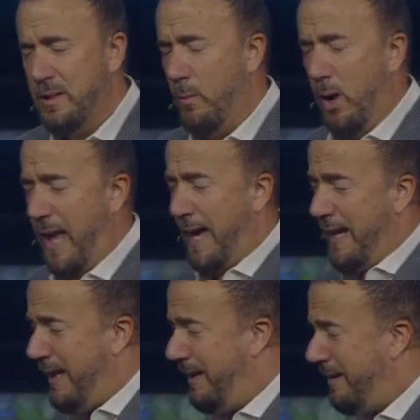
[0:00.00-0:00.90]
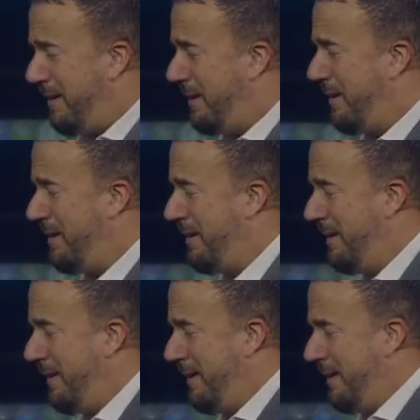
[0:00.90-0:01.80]
that what I eat
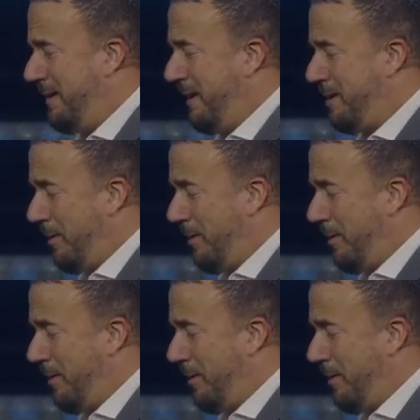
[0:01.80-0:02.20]
is a